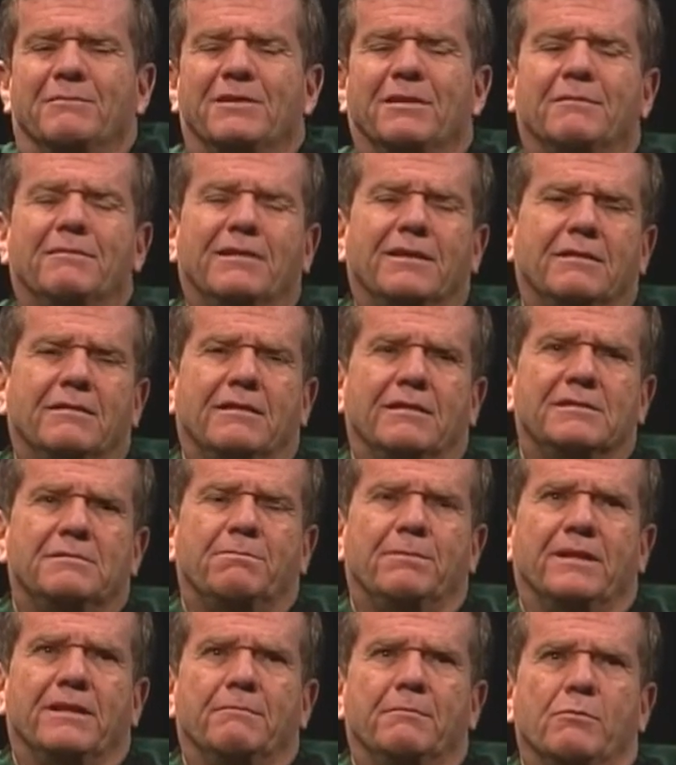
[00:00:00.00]
the, the,
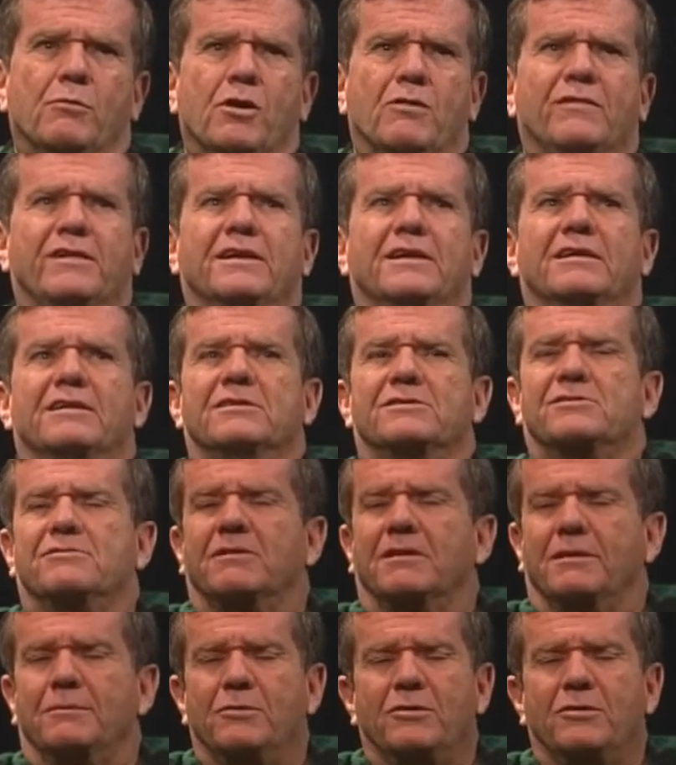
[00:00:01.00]
the movie industry.